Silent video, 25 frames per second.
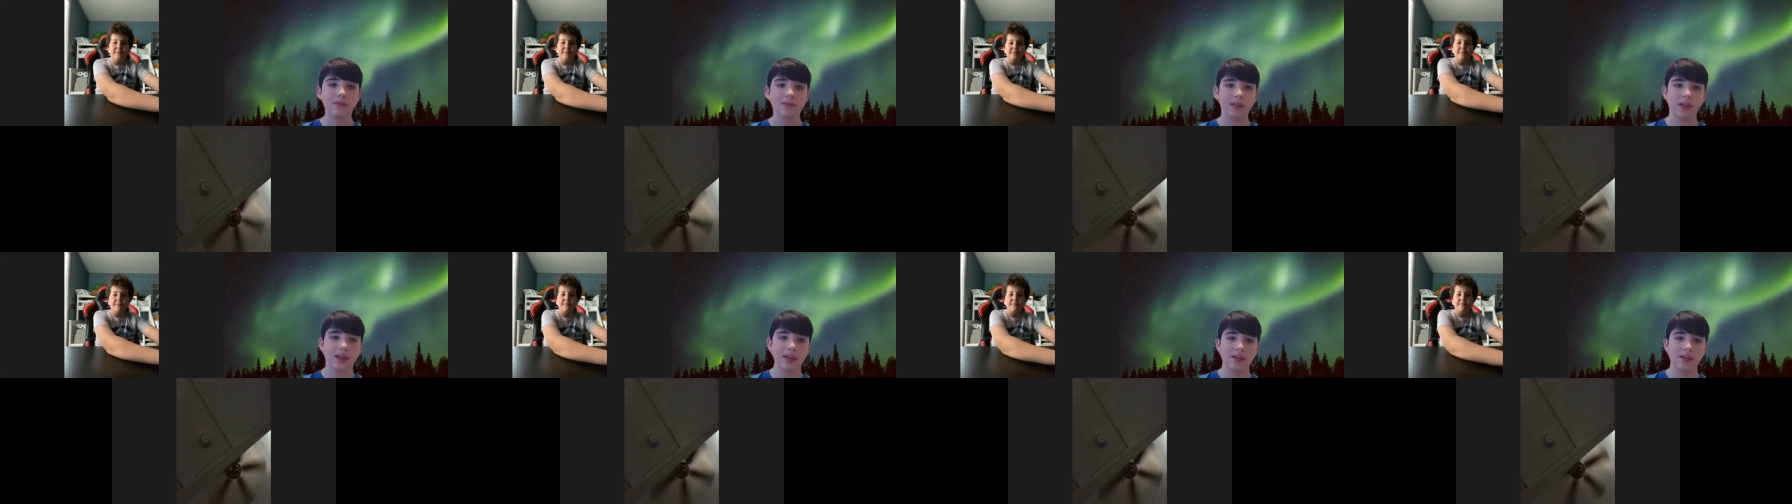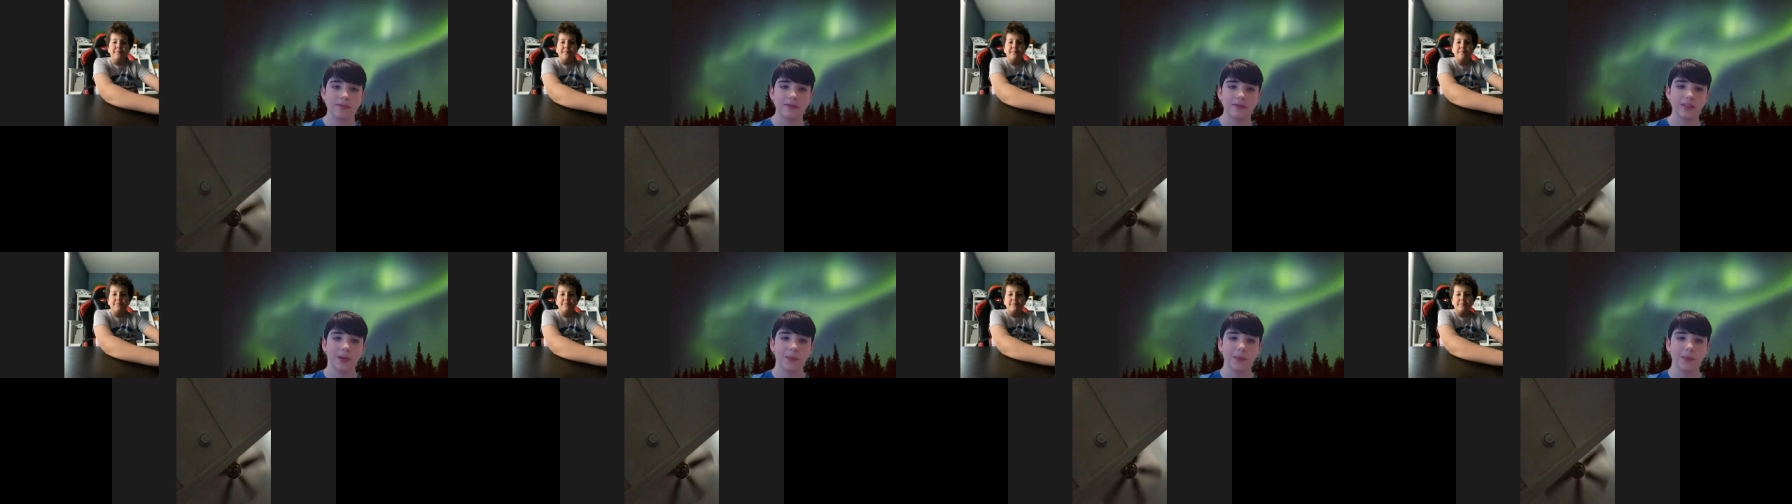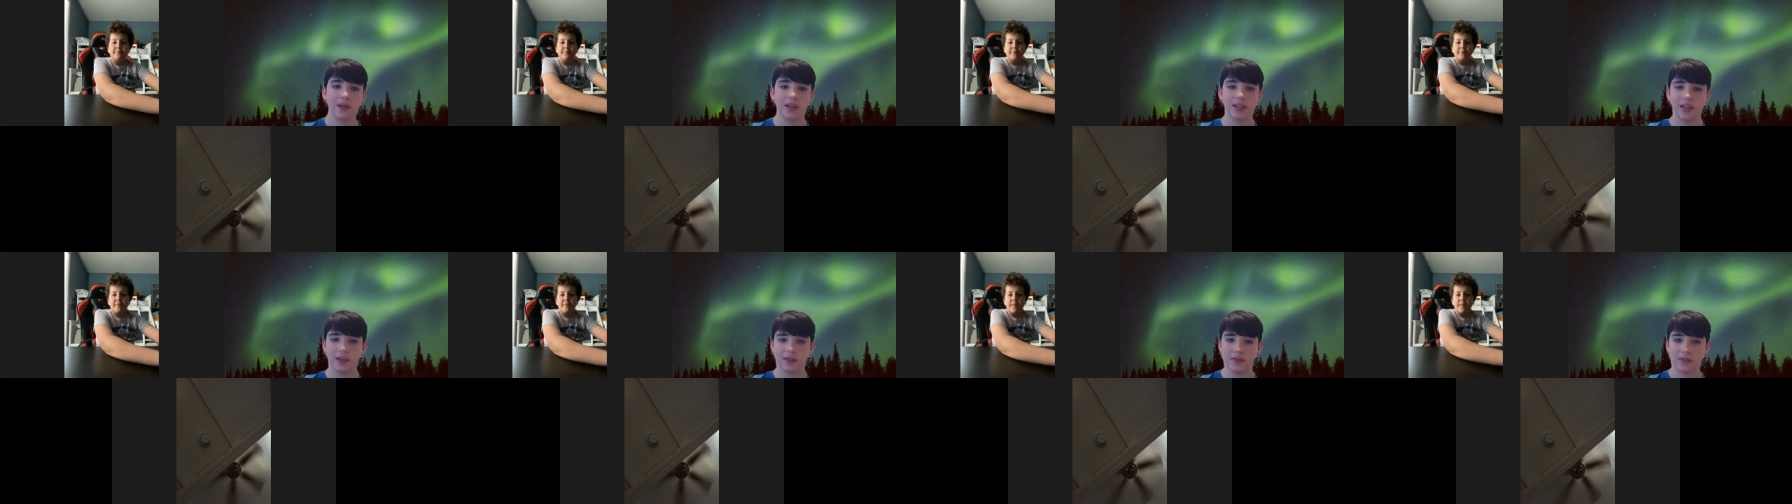if
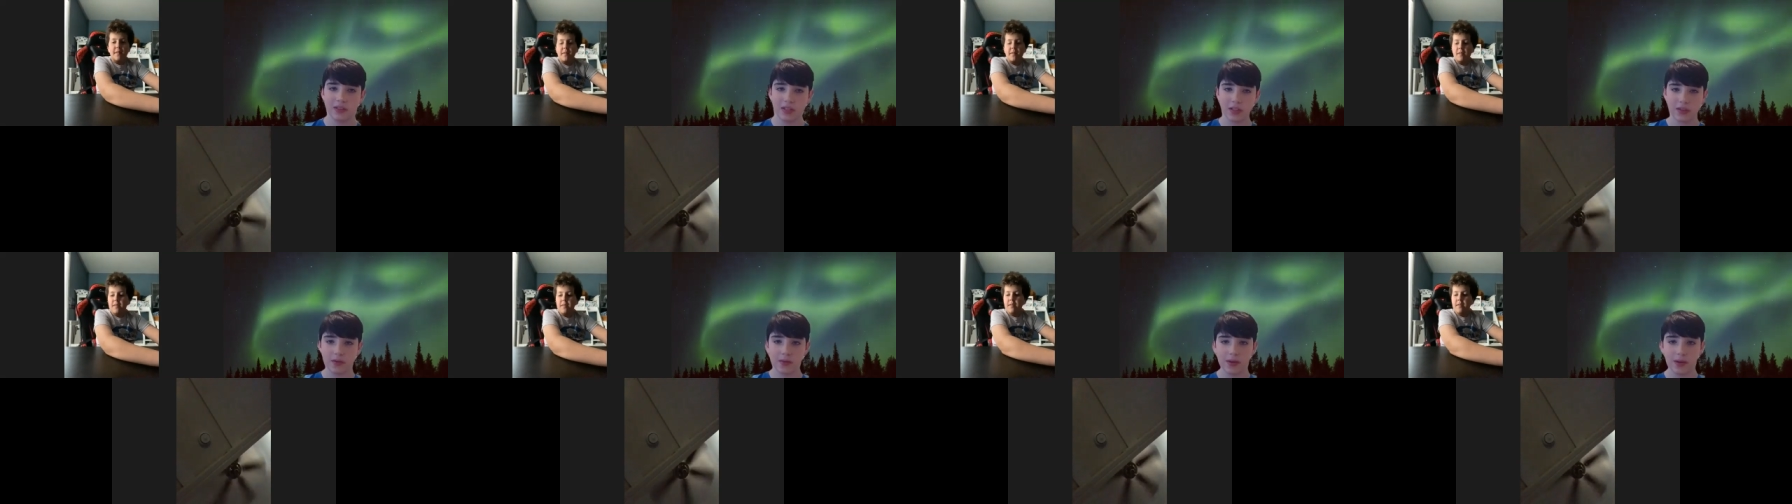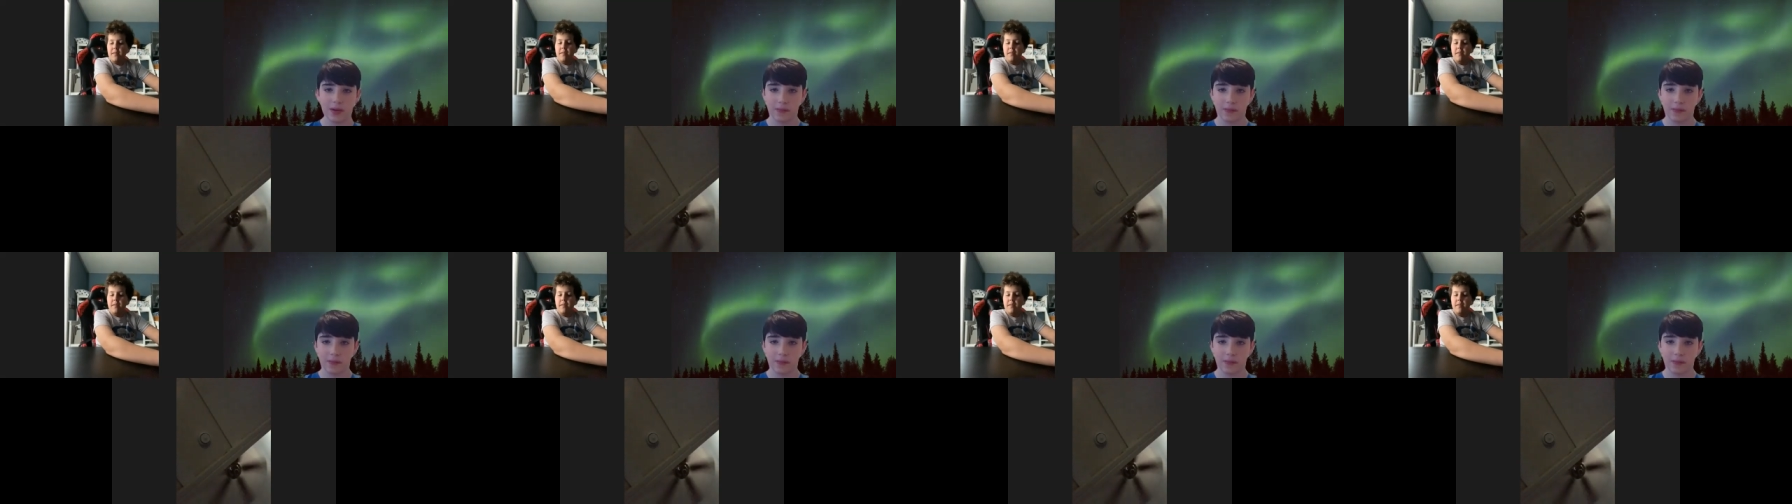someone gives you